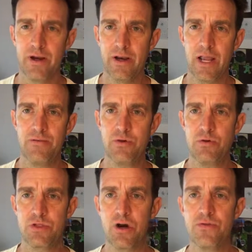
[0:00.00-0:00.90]
if you
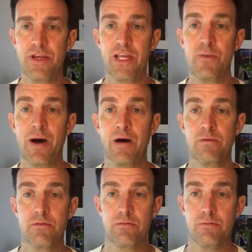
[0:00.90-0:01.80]
start thinking
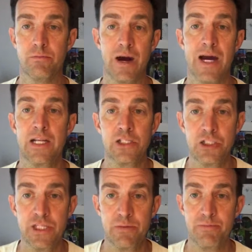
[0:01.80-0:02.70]
about buying a
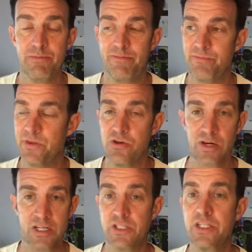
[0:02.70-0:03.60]
Jeep, you're
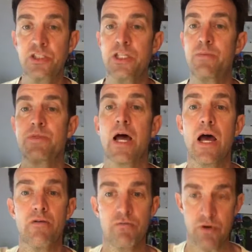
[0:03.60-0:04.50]
going to see Jeeps
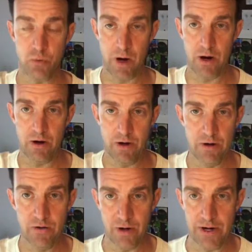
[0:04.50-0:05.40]
everywhere,
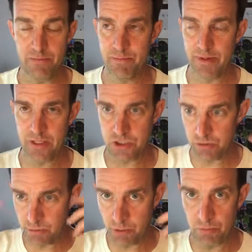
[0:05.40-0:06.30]
right? Because your
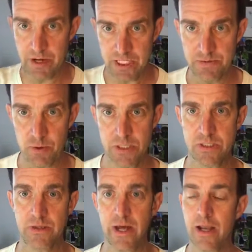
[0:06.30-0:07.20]
brain's focused
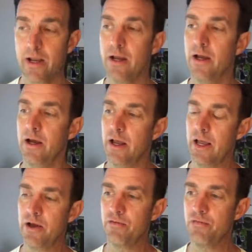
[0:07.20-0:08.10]
on that.
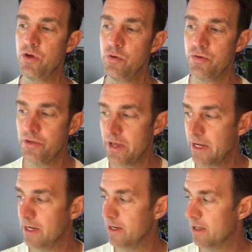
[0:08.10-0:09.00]
If you
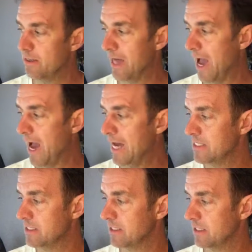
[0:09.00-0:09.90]
think
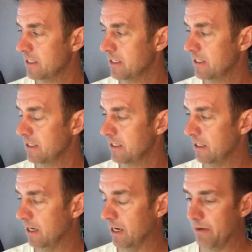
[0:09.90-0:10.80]
that,
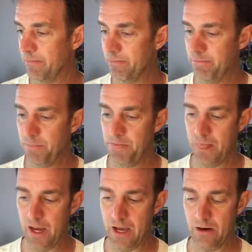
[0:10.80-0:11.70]

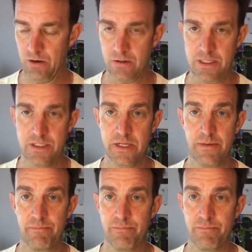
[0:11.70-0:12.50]
I don't know, let's see,